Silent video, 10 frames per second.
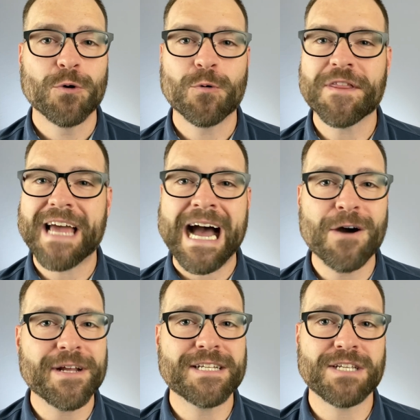
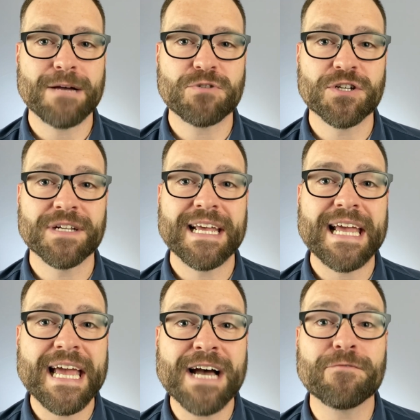Without exception,
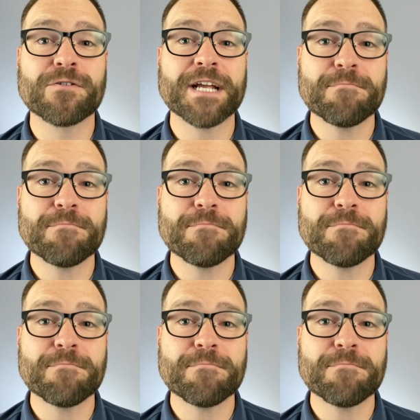every